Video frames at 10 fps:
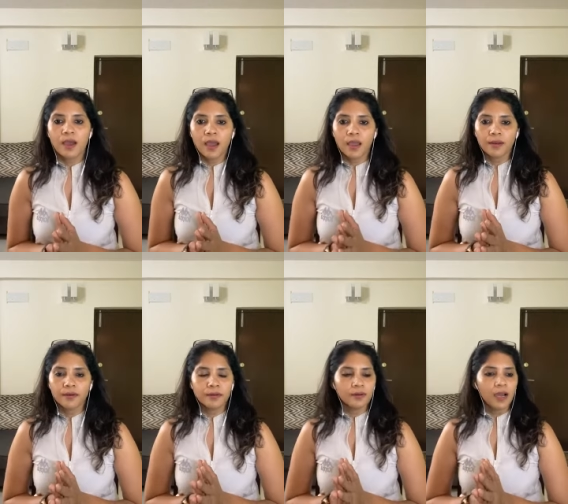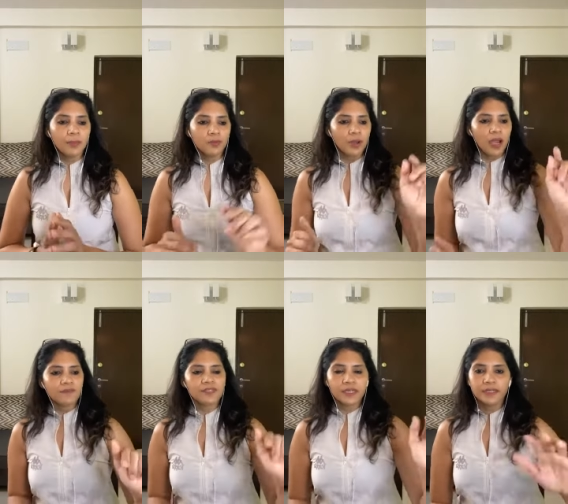and uh, i have
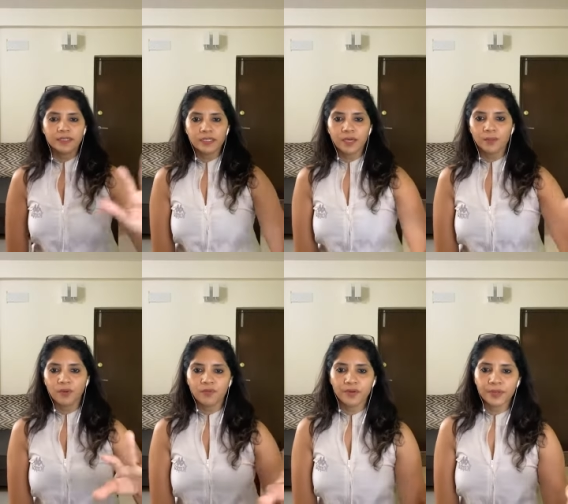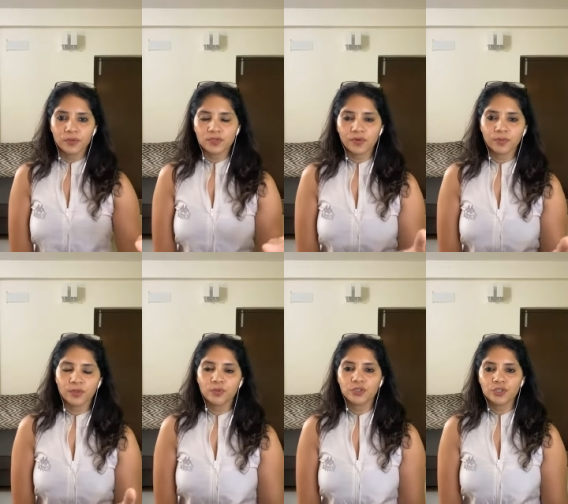selected a couple of videos from
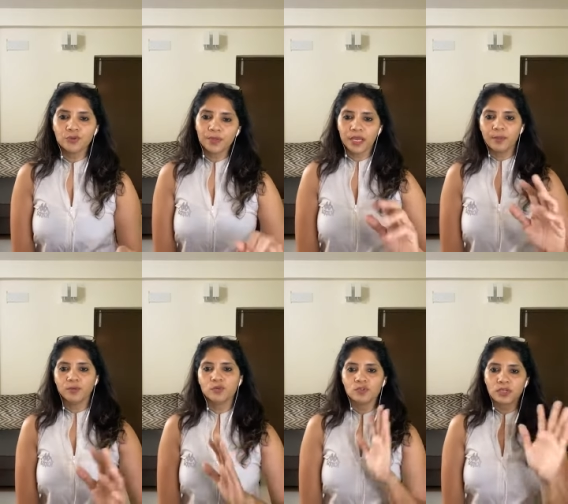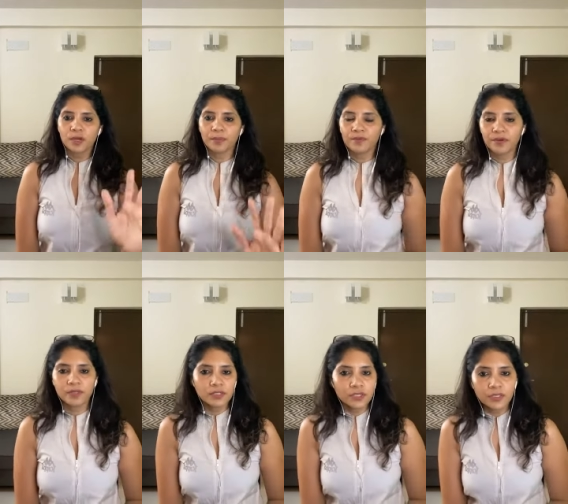YouTube and I'm going to start my
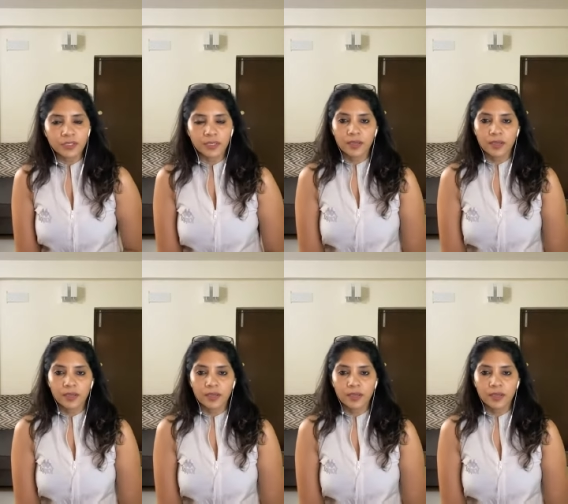fitness journey.